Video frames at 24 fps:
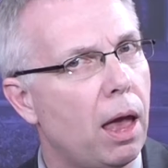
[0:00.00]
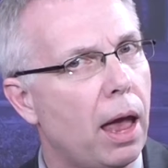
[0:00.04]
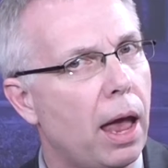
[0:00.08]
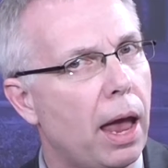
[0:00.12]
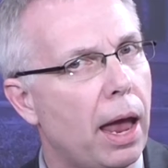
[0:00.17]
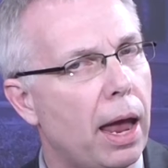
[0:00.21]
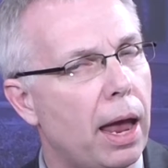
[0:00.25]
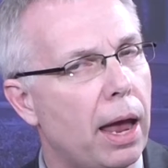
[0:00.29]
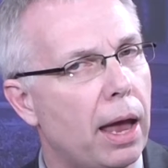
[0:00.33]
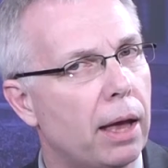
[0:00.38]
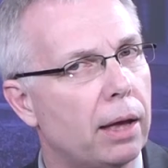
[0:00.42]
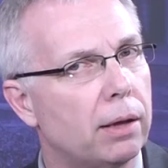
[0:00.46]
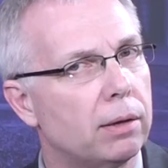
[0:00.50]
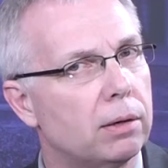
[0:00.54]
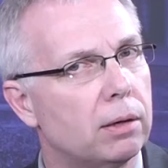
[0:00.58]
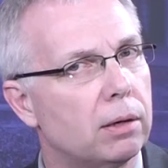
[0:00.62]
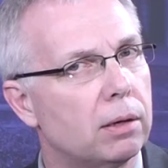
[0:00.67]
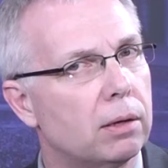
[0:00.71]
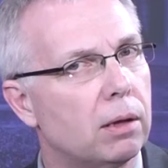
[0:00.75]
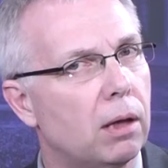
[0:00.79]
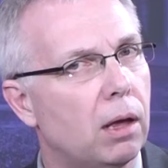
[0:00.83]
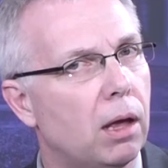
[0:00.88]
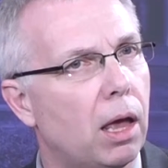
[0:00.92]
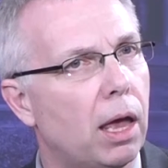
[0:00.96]

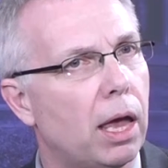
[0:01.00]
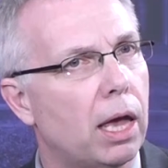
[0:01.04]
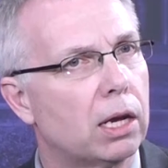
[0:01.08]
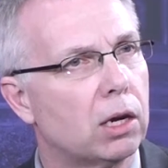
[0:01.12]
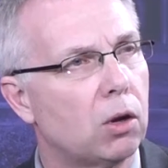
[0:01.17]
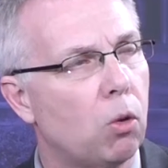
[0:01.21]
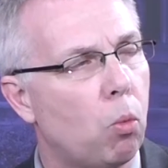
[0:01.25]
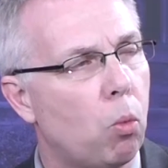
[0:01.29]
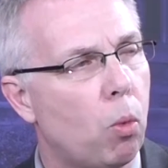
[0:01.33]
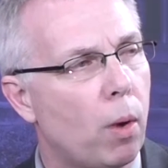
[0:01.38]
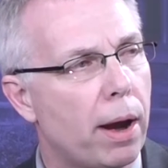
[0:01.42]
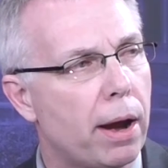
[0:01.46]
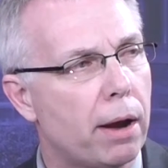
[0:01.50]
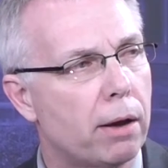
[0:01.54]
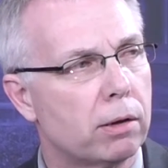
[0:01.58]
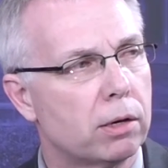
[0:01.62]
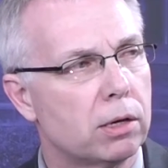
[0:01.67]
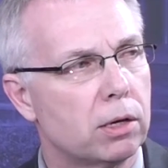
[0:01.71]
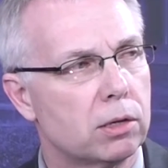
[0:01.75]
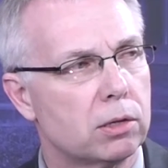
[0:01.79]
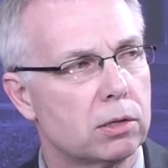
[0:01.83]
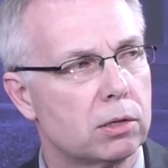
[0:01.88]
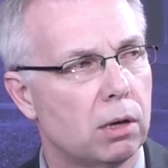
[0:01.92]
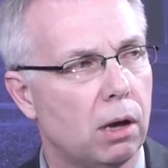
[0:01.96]
and an
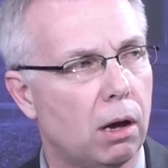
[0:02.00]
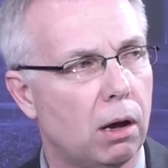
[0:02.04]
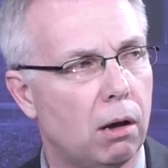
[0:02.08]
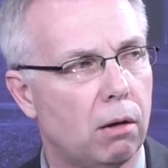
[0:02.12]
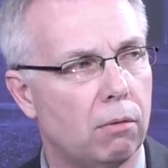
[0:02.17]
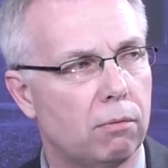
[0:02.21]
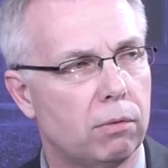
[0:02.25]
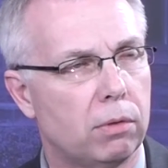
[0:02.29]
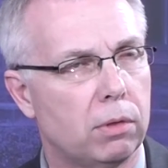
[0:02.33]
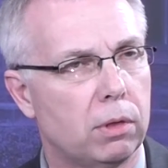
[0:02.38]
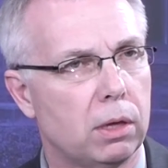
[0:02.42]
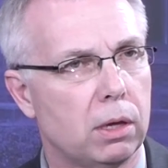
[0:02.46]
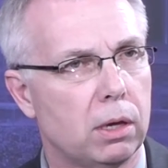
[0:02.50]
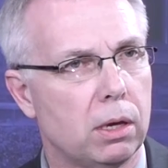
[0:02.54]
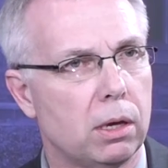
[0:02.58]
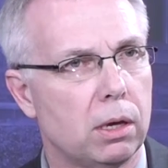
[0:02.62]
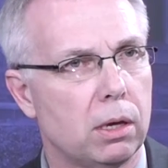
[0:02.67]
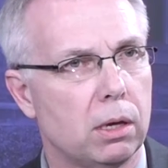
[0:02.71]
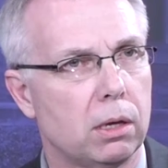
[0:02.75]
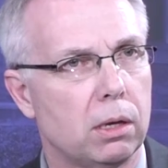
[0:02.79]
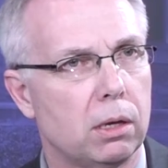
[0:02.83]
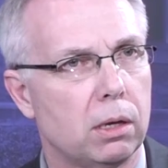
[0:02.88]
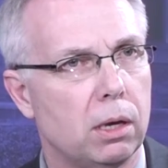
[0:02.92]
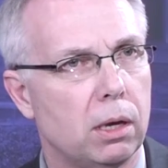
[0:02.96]
awareness of
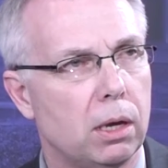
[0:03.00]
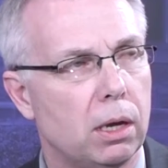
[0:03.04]
the